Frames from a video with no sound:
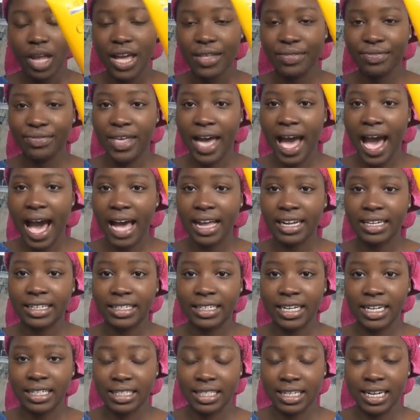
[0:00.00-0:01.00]
that
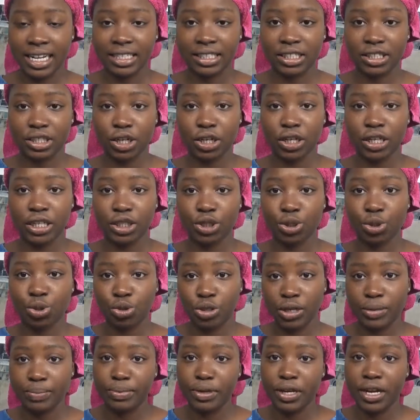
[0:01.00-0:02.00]
doesn't necessarily
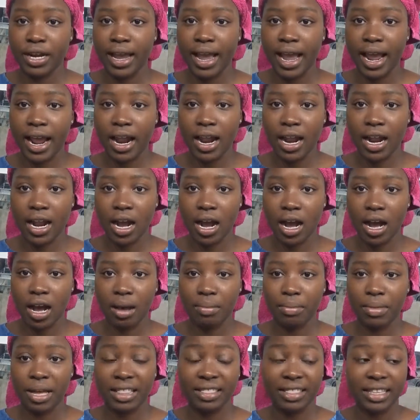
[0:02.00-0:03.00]
strip your hair,
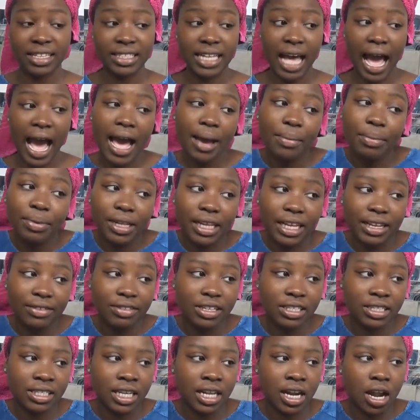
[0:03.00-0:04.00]
and I believe
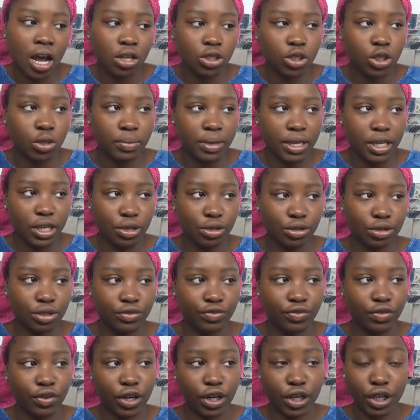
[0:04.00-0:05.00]
this could also be
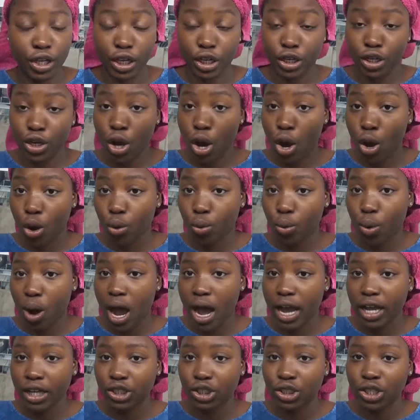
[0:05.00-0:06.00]
used for a good
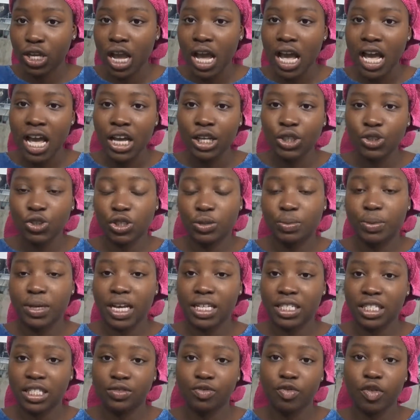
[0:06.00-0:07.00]
co-wash, just
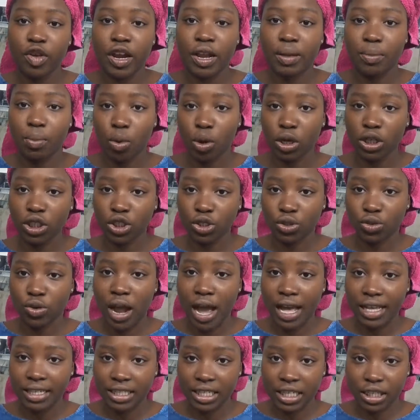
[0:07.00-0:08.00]
because it's very
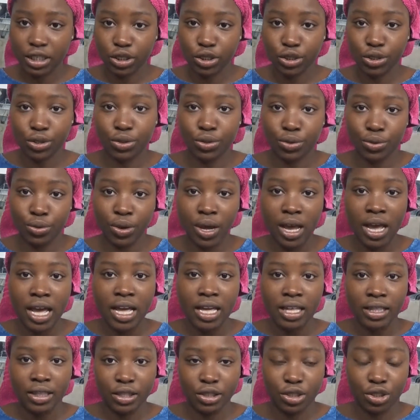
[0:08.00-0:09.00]
moisturizing to
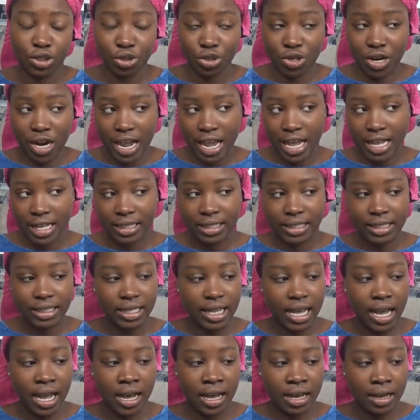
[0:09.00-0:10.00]
the
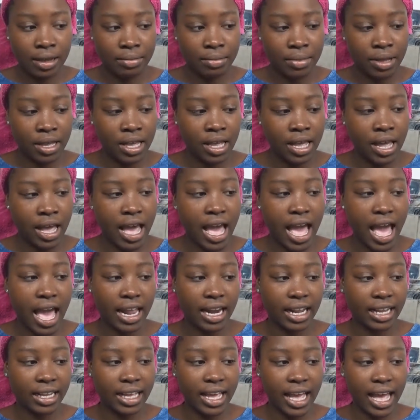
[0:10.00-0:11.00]
strands.
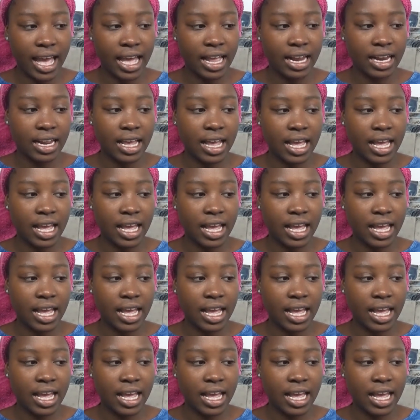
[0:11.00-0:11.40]
And again,